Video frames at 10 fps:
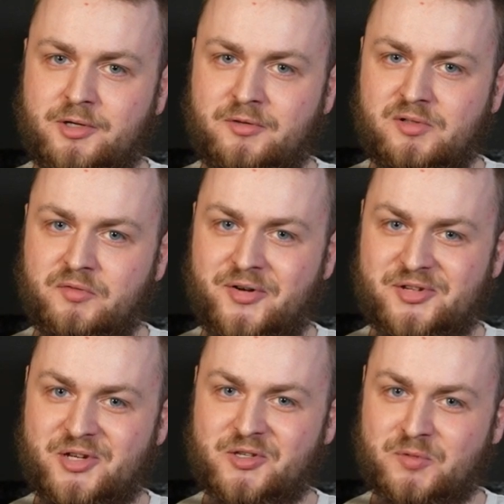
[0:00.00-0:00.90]
out of
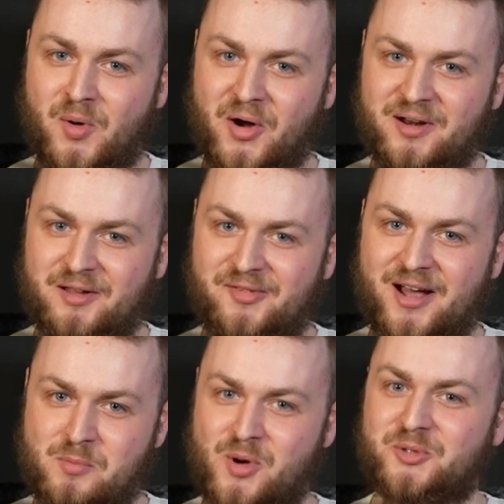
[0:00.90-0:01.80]
university is smart. In
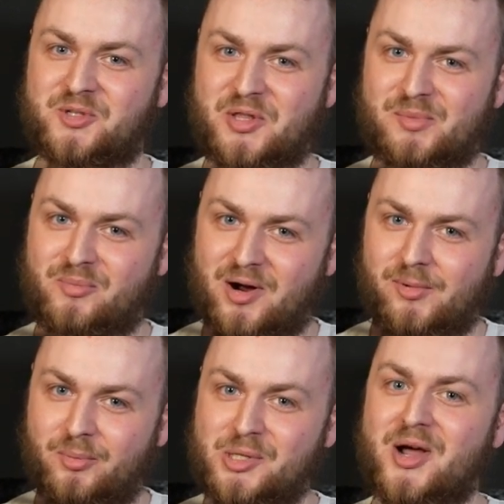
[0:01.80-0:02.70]
fact, most of them are
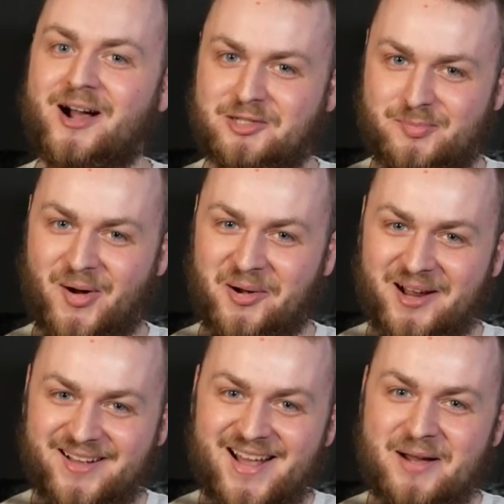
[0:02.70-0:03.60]
probably not
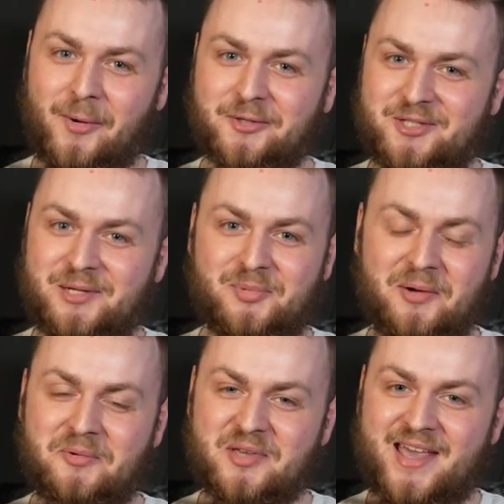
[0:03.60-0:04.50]
smart. Most of them
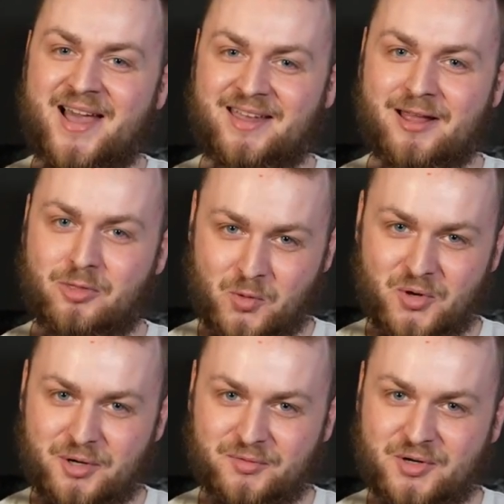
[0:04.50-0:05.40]
probably can't get through
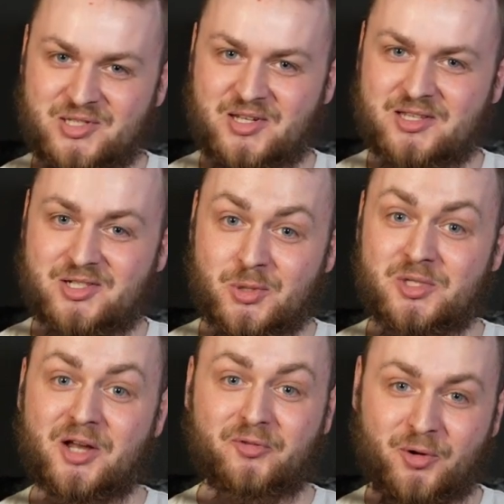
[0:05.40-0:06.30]
university. It's too
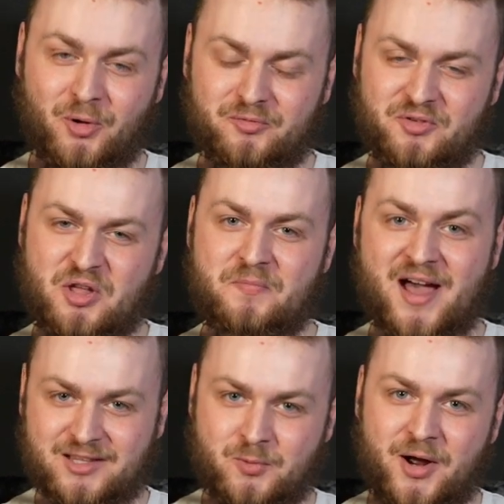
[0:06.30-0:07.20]
difficult for them.
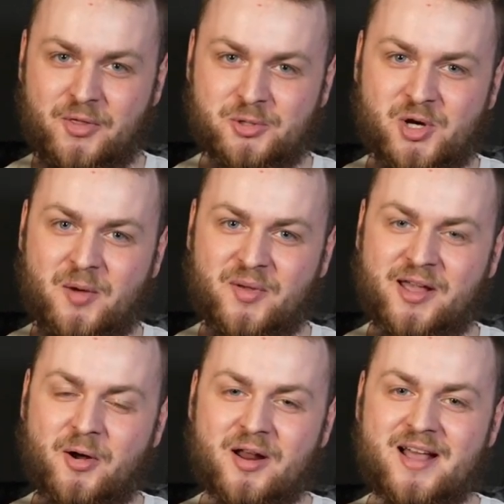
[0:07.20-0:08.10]
That's why they're
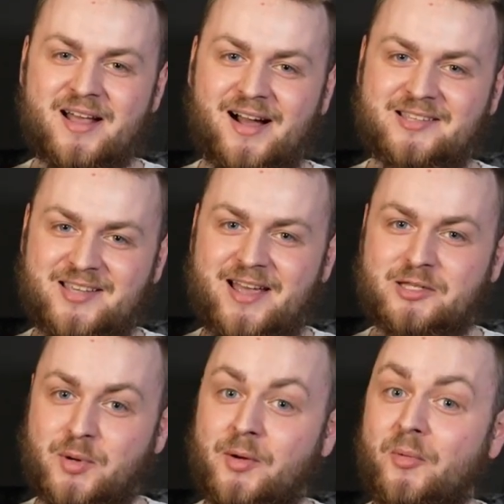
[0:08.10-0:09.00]
dropping out. I'd say
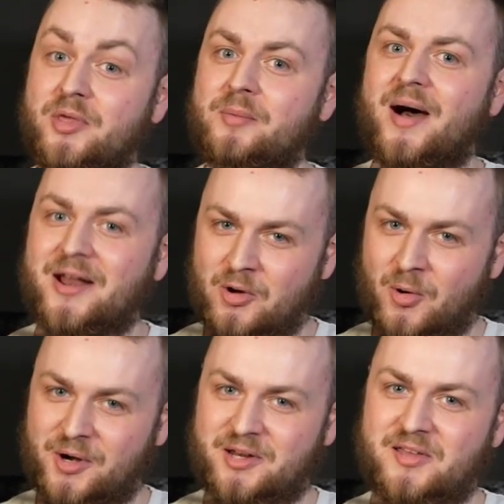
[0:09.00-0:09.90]
it's probably the
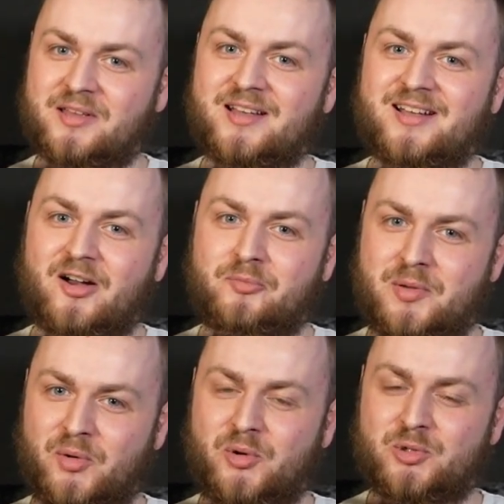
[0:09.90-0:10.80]
minority of
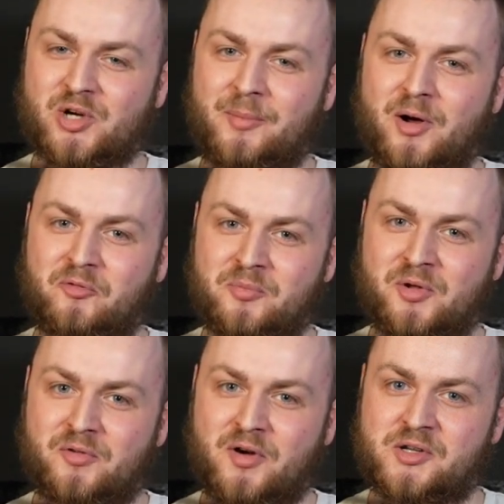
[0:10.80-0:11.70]
people who drop out from
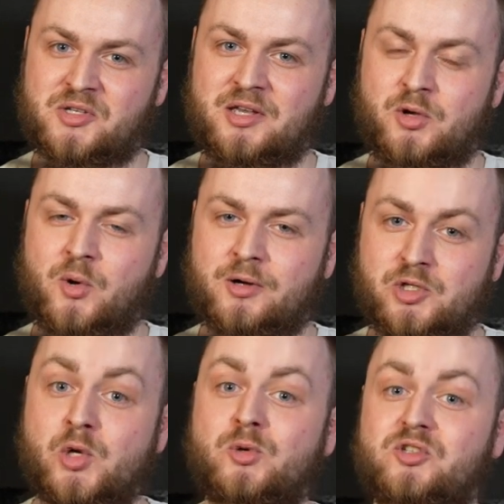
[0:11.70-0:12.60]
university who are
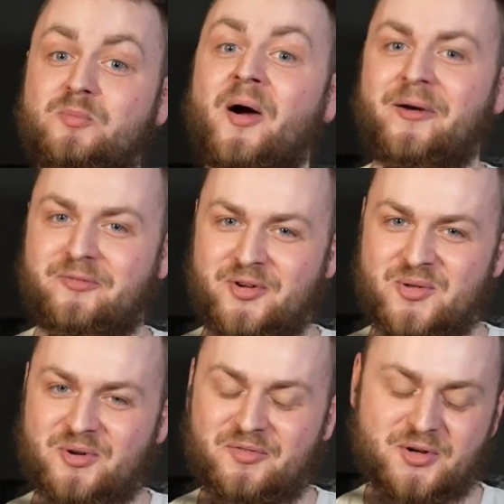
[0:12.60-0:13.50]
too smart for
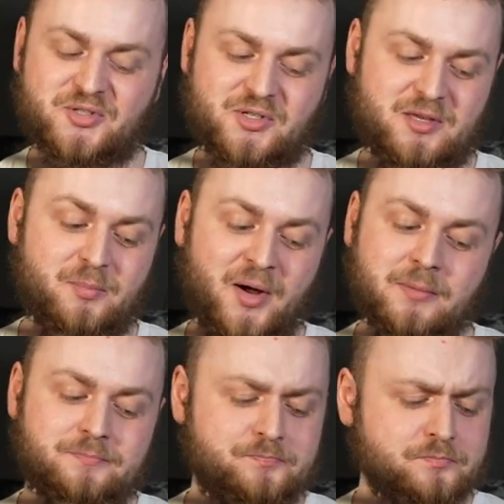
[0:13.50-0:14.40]
university. But